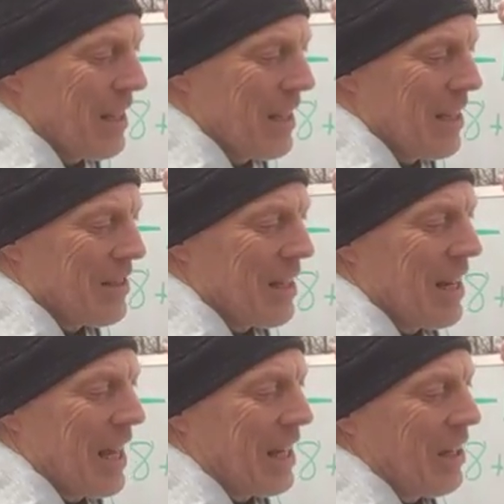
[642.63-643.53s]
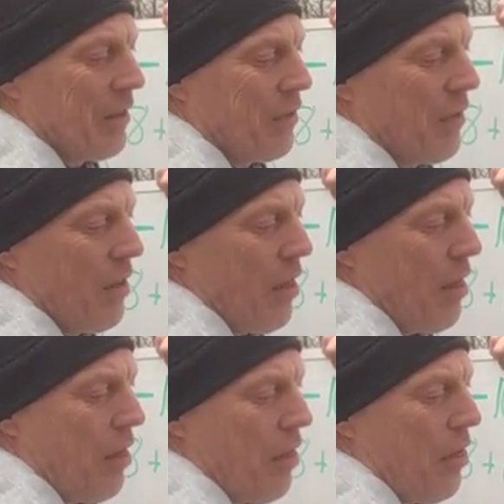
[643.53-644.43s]
is a negative
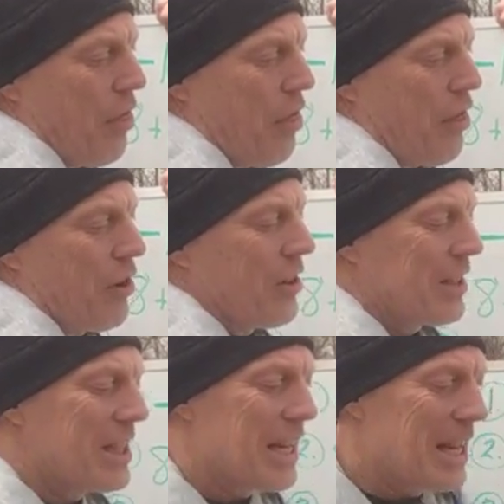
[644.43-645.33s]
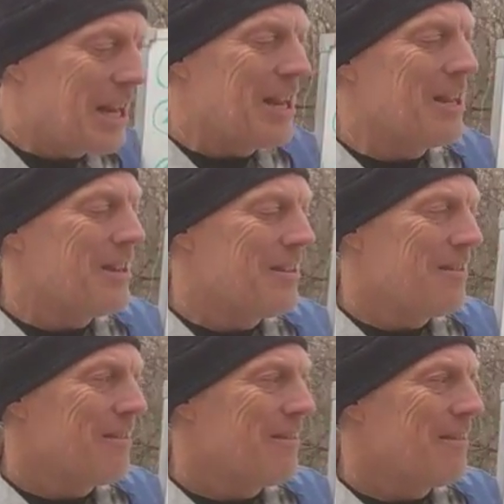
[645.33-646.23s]
13.
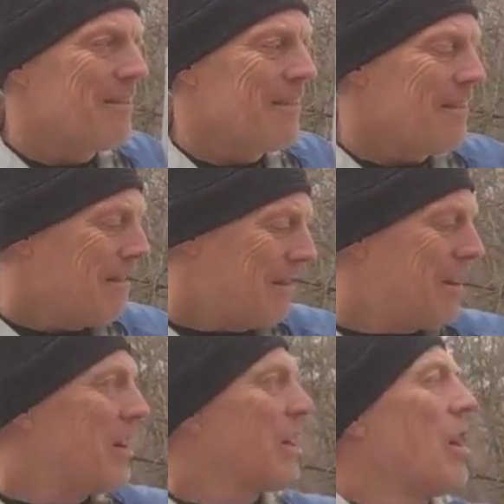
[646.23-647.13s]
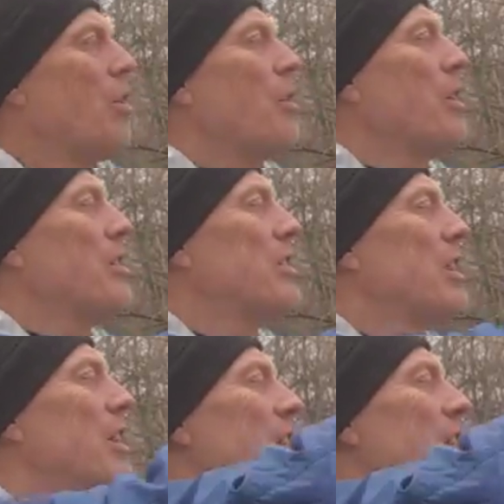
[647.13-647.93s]
There you go. There's your